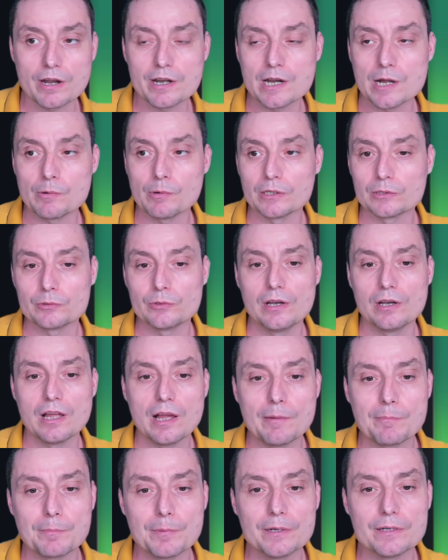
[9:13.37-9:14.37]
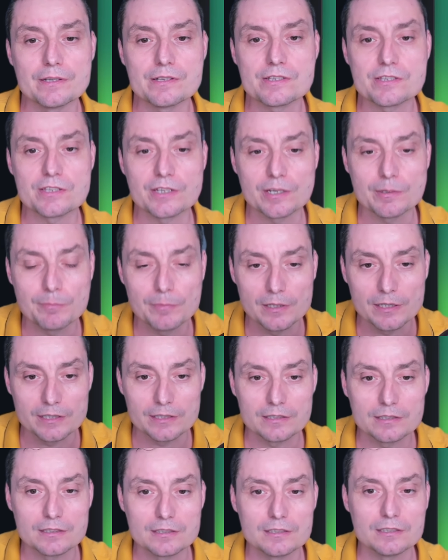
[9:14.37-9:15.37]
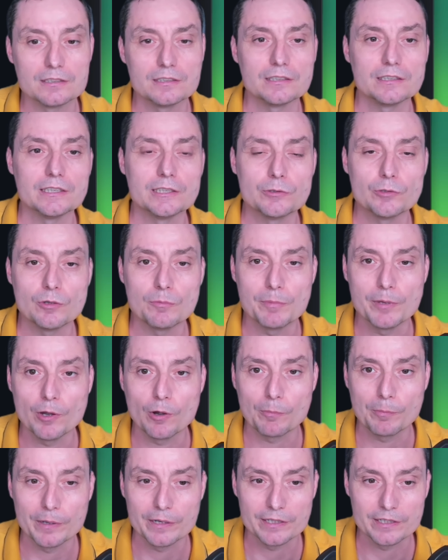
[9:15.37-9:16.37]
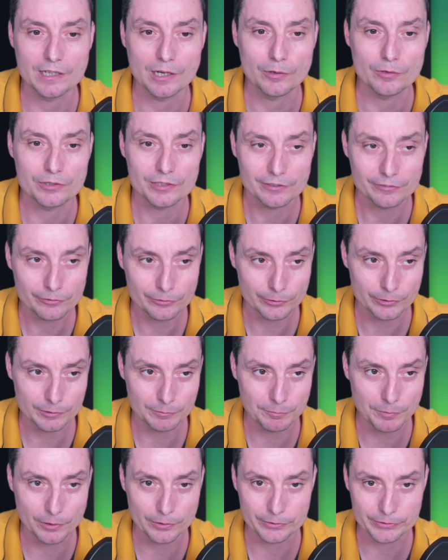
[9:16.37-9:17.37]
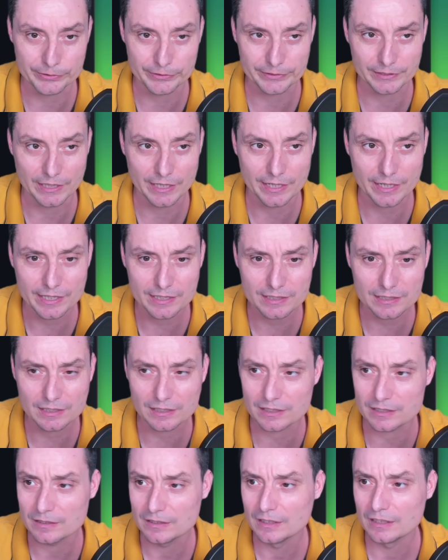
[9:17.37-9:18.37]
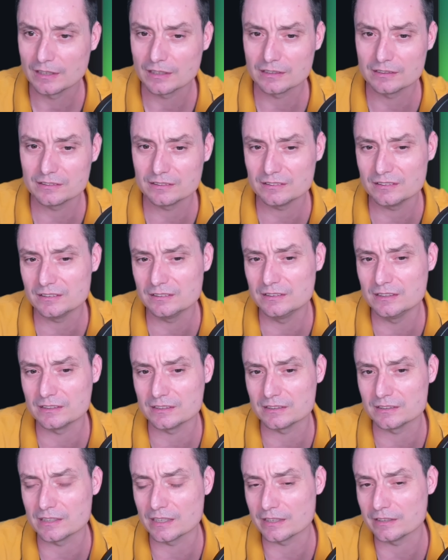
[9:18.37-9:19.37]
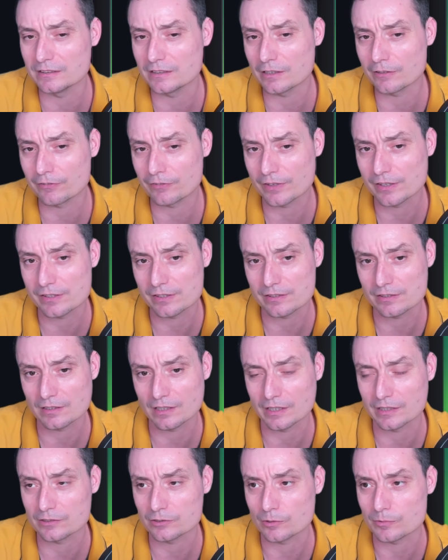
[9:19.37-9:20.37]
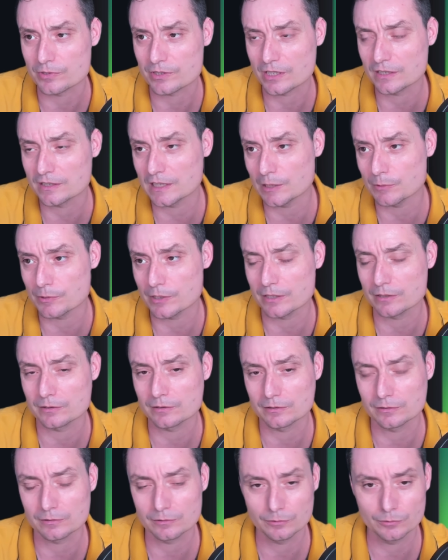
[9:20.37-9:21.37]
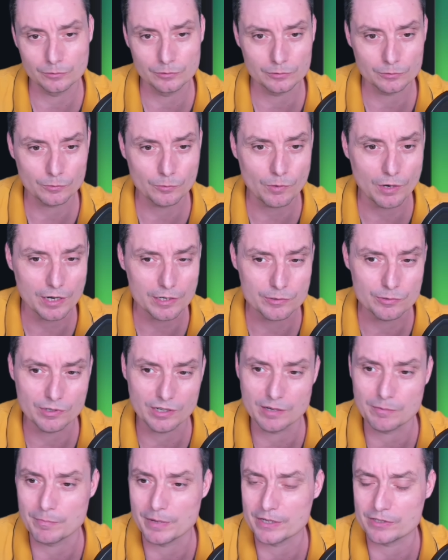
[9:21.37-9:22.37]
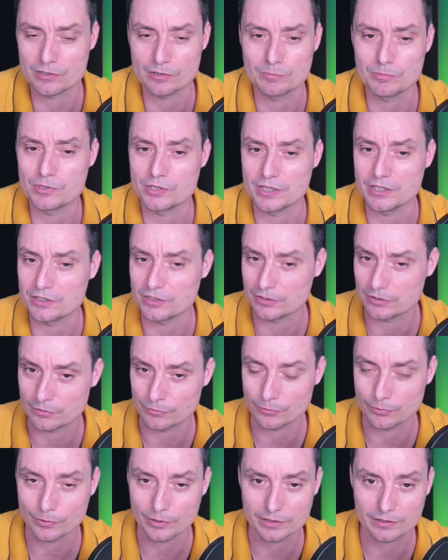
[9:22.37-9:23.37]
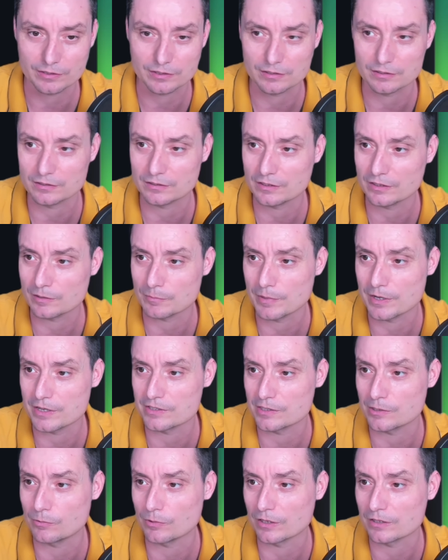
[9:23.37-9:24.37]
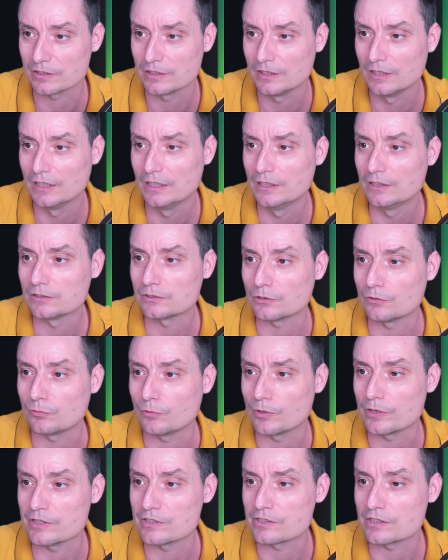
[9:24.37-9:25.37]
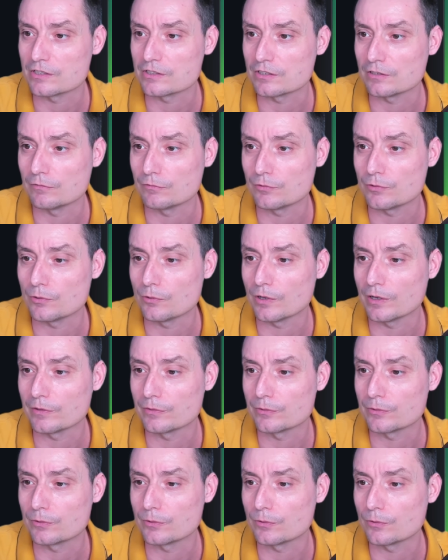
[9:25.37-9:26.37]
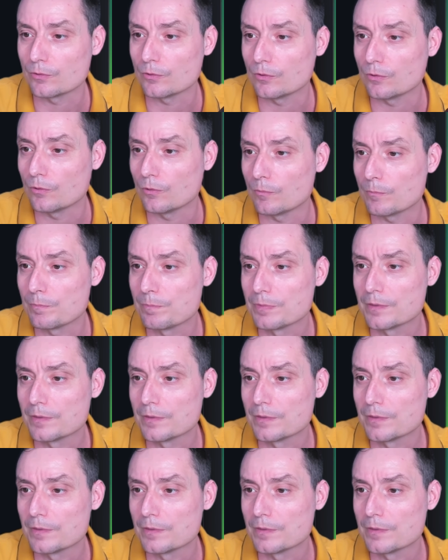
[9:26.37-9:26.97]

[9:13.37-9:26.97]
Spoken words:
now what will happen, Streamlit, it will be open in our default browser directly. And this is the interface. It's like some standard one. You can make some changes if you want in here, basic one. So for instance, if you want to